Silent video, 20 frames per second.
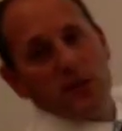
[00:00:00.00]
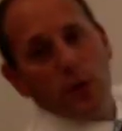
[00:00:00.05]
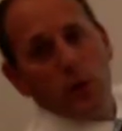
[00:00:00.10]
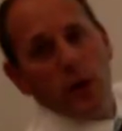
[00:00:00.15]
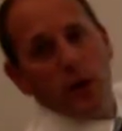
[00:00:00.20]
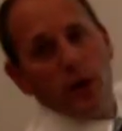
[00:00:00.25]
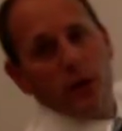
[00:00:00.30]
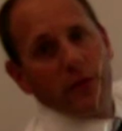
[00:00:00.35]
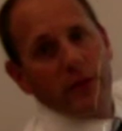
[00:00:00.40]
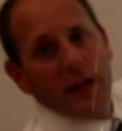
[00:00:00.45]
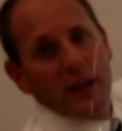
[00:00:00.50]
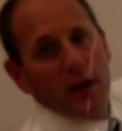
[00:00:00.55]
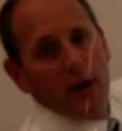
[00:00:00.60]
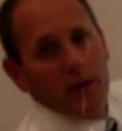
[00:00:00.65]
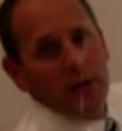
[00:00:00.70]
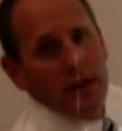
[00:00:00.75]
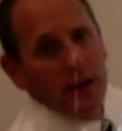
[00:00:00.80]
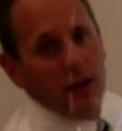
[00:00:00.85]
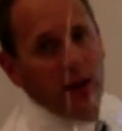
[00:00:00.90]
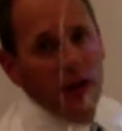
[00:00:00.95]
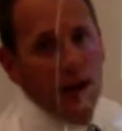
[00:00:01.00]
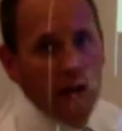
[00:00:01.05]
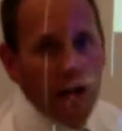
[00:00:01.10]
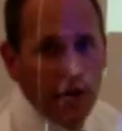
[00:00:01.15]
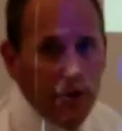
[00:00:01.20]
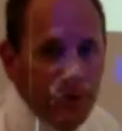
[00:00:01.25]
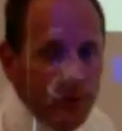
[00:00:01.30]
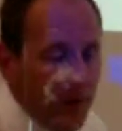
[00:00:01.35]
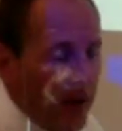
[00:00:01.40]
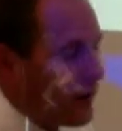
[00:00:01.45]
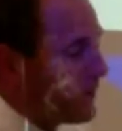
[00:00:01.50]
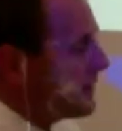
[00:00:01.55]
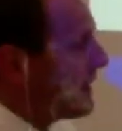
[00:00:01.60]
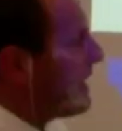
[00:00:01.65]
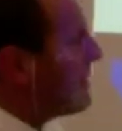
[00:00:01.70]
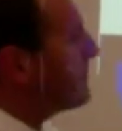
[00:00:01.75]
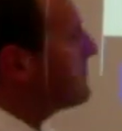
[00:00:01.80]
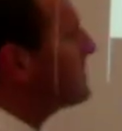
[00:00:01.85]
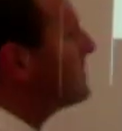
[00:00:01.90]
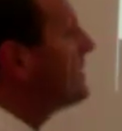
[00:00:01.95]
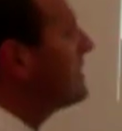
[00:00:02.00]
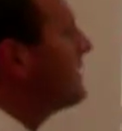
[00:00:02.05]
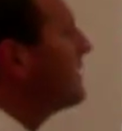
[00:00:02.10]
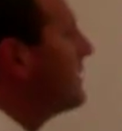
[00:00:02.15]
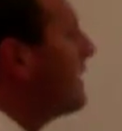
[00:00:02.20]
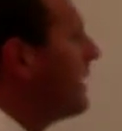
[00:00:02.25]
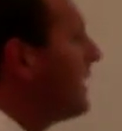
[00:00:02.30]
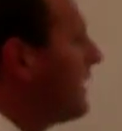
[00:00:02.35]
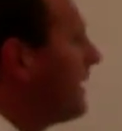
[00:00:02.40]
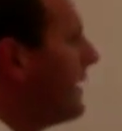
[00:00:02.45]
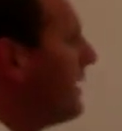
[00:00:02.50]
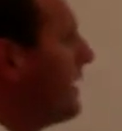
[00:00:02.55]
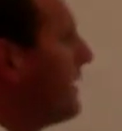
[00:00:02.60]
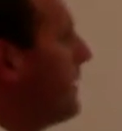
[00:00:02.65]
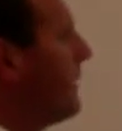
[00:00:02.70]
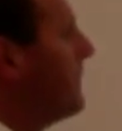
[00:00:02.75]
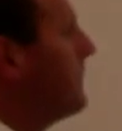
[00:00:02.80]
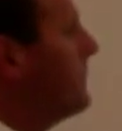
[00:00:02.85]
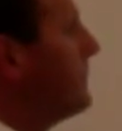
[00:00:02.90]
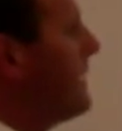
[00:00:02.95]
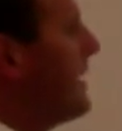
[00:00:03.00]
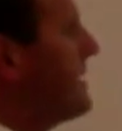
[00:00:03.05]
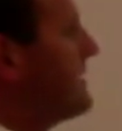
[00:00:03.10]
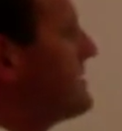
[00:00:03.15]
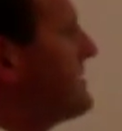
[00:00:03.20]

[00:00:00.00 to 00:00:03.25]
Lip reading: the one over here on the far left. That